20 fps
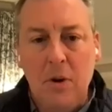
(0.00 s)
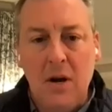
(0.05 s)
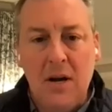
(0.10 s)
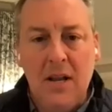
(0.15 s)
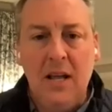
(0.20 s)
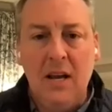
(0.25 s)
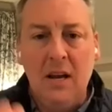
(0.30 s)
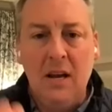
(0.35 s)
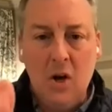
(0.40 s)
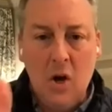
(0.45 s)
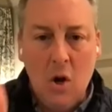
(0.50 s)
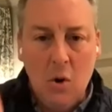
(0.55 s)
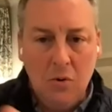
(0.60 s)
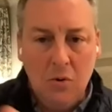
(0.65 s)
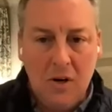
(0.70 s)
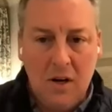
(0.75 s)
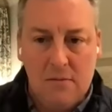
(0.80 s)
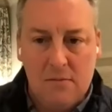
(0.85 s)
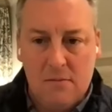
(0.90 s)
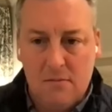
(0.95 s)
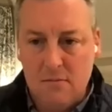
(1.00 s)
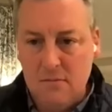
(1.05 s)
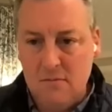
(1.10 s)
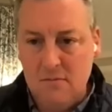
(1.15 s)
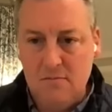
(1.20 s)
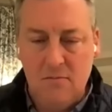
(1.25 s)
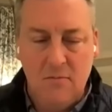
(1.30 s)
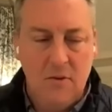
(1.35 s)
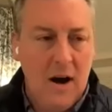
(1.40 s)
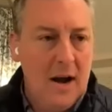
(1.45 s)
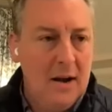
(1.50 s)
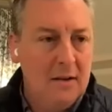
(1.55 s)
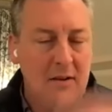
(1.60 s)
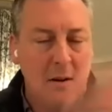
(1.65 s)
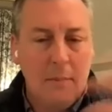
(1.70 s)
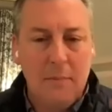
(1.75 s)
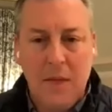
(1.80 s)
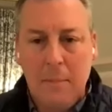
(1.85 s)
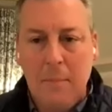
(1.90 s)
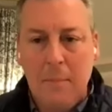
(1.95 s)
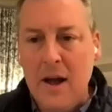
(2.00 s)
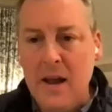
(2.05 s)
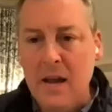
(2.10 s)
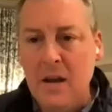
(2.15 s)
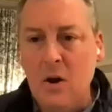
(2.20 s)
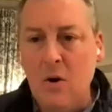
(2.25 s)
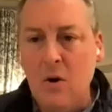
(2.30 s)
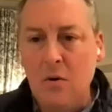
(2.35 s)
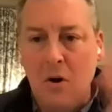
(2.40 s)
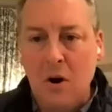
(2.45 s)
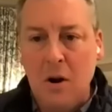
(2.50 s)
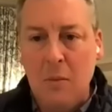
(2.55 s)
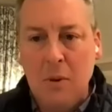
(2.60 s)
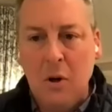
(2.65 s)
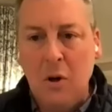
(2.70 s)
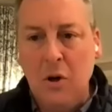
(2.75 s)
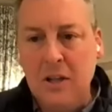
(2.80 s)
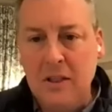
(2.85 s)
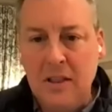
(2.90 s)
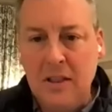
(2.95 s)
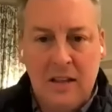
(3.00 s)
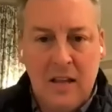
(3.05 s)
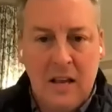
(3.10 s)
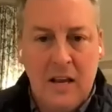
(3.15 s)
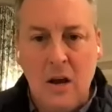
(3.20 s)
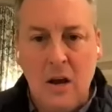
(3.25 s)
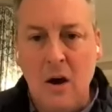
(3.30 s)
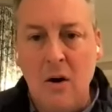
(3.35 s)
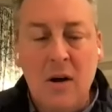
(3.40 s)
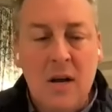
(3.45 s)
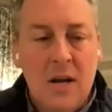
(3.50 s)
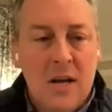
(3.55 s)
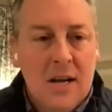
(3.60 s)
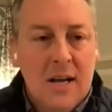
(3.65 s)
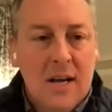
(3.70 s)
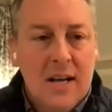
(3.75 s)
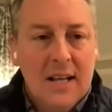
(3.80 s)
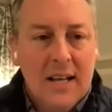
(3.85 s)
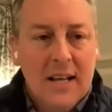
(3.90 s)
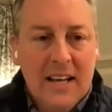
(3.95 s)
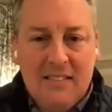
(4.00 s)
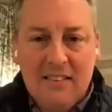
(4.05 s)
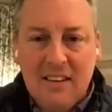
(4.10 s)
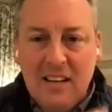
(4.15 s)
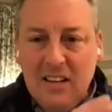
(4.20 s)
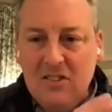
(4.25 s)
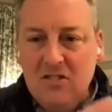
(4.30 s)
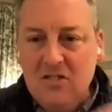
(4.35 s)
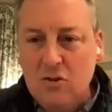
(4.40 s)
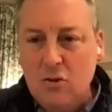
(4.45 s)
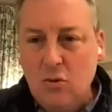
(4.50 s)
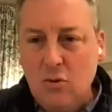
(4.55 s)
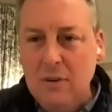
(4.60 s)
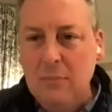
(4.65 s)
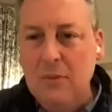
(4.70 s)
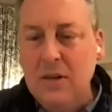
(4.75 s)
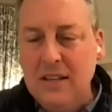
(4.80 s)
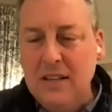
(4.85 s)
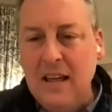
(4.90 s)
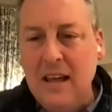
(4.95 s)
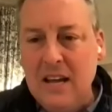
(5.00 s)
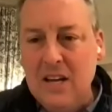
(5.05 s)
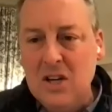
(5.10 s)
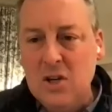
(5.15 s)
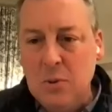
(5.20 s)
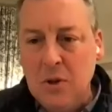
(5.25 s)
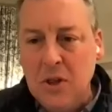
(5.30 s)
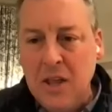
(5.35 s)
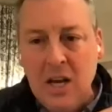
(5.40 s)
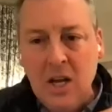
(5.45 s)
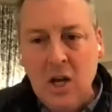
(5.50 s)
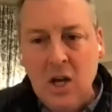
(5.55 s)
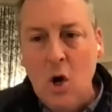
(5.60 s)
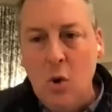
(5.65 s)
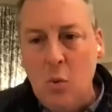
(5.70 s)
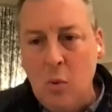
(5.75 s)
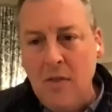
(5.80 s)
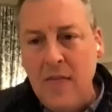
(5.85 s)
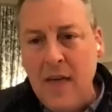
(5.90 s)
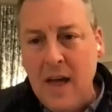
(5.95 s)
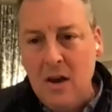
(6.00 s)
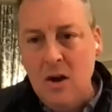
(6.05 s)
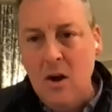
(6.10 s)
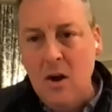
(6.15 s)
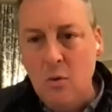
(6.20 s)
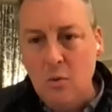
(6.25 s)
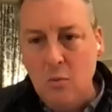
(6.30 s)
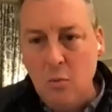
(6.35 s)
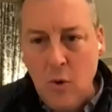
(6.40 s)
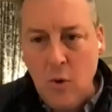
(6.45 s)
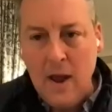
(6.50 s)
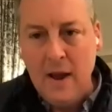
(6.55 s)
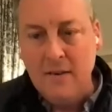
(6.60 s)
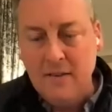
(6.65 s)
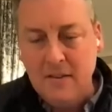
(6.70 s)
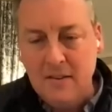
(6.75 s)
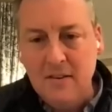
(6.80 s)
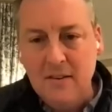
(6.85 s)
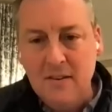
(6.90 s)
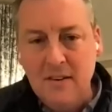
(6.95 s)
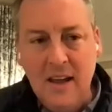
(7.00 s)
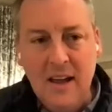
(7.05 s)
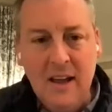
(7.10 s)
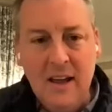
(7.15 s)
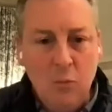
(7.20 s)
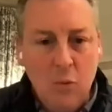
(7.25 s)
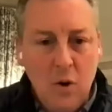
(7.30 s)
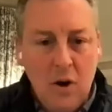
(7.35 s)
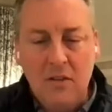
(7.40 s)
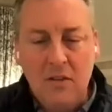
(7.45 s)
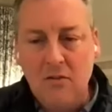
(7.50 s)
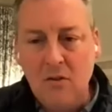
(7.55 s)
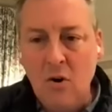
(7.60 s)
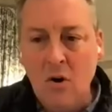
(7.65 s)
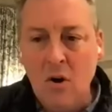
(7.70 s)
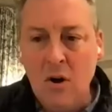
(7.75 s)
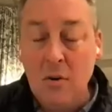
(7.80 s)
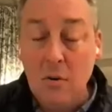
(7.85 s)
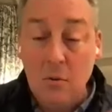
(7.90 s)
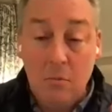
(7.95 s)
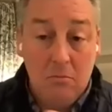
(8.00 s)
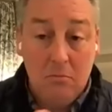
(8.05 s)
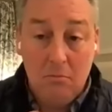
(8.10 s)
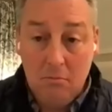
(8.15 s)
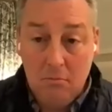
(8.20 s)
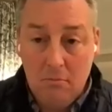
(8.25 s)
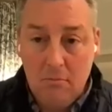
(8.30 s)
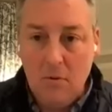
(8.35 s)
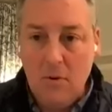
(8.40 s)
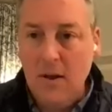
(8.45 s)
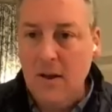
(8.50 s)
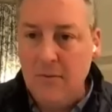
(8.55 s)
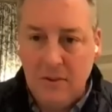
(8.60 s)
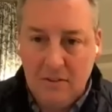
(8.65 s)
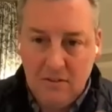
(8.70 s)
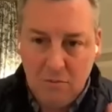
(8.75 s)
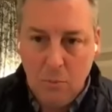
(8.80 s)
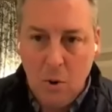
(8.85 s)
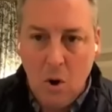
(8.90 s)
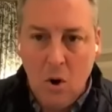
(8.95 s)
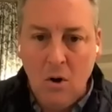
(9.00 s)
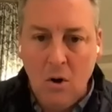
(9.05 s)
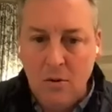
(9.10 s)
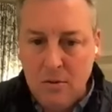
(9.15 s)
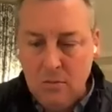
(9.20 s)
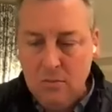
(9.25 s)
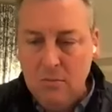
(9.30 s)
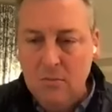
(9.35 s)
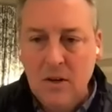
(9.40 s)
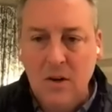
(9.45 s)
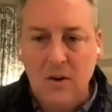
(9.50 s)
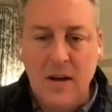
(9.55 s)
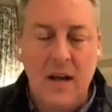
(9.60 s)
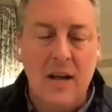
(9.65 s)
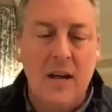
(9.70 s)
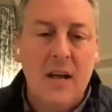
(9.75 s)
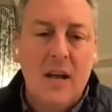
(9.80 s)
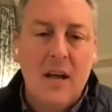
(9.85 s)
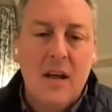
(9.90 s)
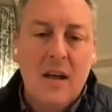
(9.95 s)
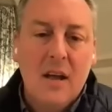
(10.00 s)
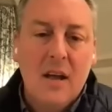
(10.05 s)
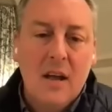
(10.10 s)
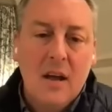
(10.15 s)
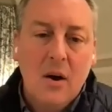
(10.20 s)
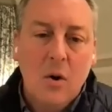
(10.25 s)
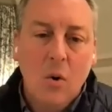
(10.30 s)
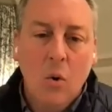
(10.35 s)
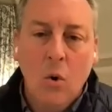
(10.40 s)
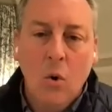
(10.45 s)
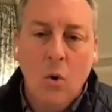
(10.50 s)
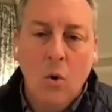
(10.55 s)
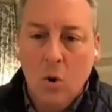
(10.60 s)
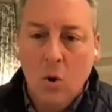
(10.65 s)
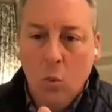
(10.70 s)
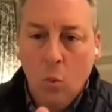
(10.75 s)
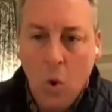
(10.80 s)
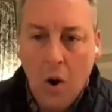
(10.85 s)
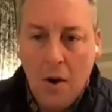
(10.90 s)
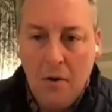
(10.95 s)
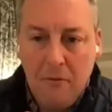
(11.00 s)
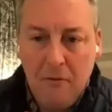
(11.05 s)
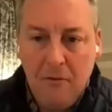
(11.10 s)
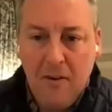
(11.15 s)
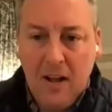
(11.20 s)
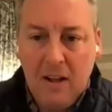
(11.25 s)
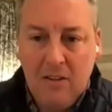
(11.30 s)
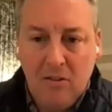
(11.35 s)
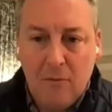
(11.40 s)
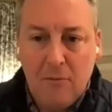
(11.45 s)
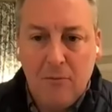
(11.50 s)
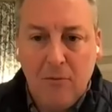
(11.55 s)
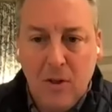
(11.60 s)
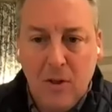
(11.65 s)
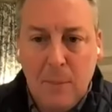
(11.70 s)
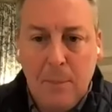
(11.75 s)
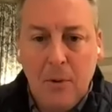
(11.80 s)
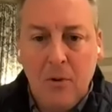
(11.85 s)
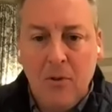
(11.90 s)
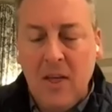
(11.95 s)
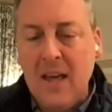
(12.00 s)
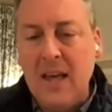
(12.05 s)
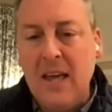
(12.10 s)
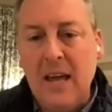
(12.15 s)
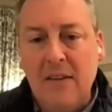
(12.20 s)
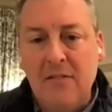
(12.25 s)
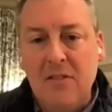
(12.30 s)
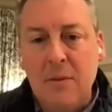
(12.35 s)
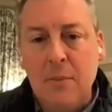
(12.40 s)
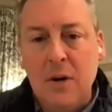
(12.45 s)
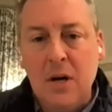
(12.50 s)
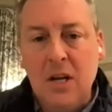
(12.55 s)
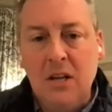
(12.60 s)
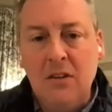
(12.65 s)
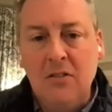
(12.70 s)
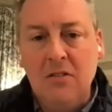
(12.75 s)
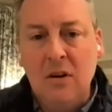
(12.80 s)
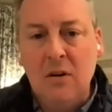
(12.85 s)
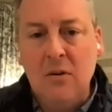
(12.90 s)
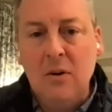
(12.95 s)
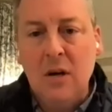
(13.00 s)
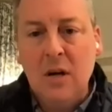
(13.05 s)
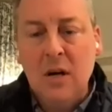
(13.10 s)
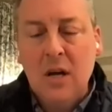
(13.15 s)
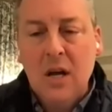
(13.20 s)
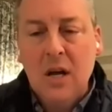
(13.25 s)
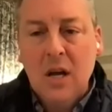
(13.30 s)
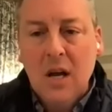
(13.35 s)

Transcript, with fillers: put money in a note right some they buy a note on a building that they know it's extremely tangible they know where that note went and what yeah. it's on if it's small okay or what fix and flipper they gave the money to